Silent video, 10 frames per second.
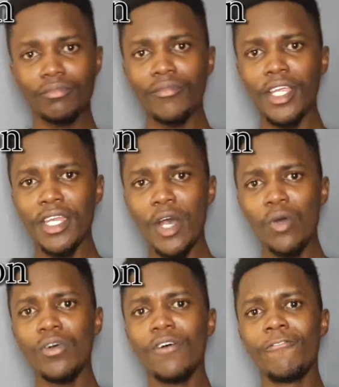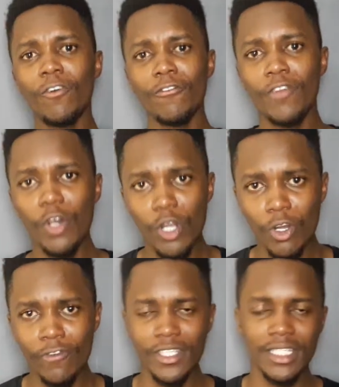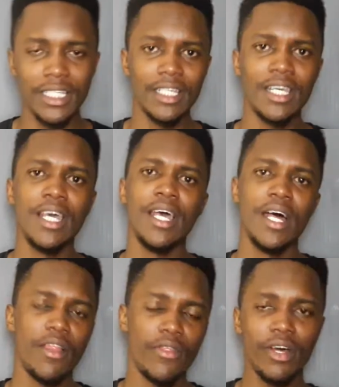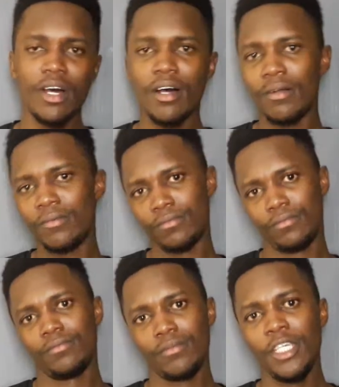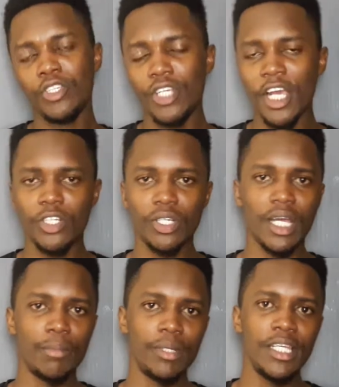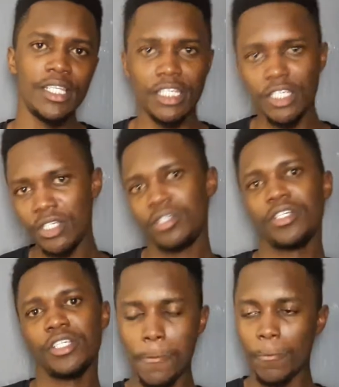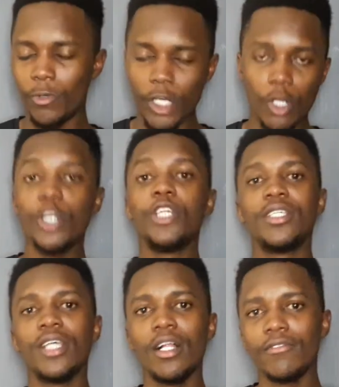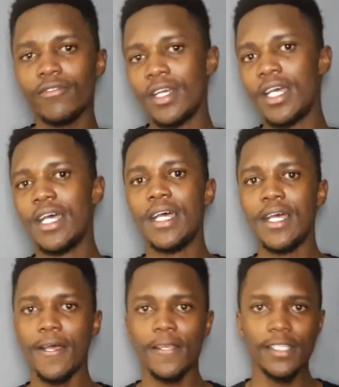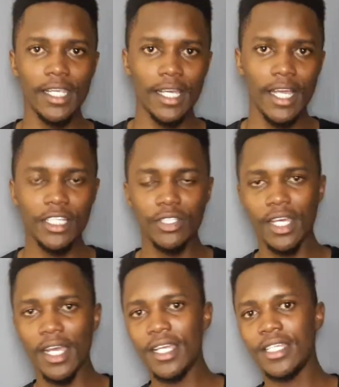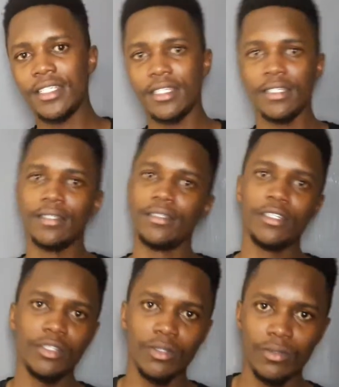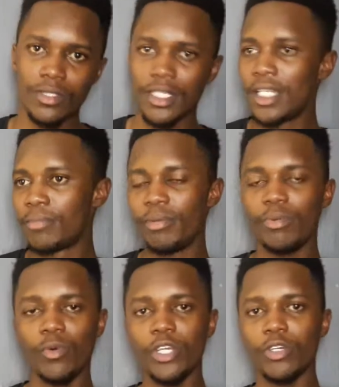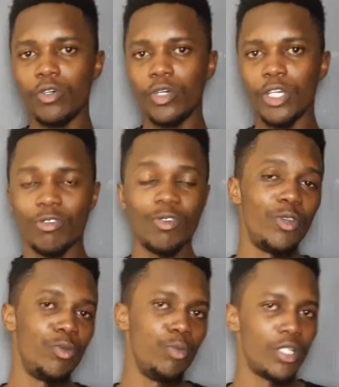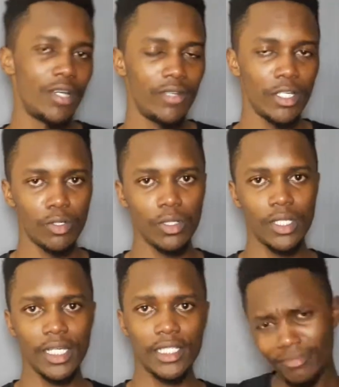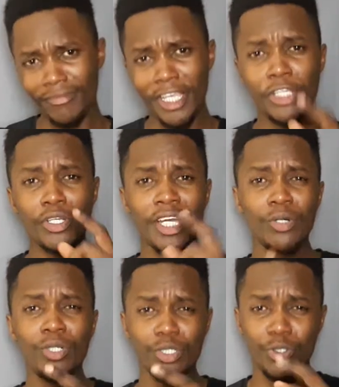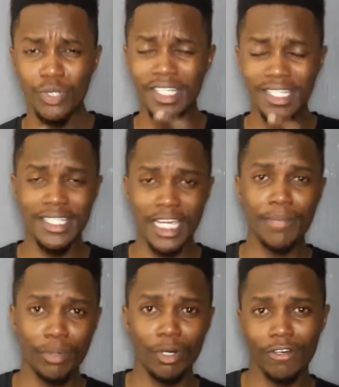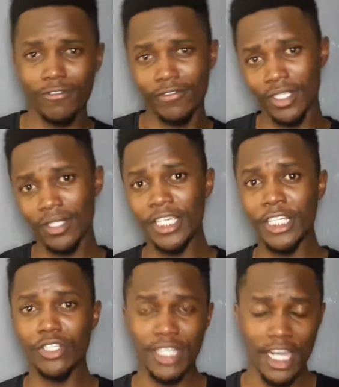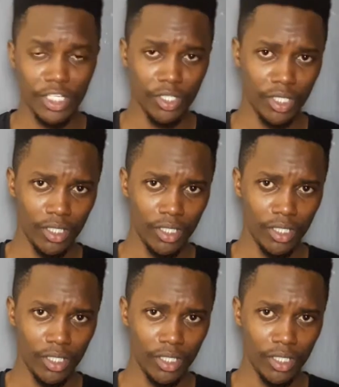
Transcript: Now for vlog, obviously the introduction can be easy. You can just record yourself saying hi to guys and, you know, telling people where you're going or where you'll be traveling and all that. And you can also do another type of introduction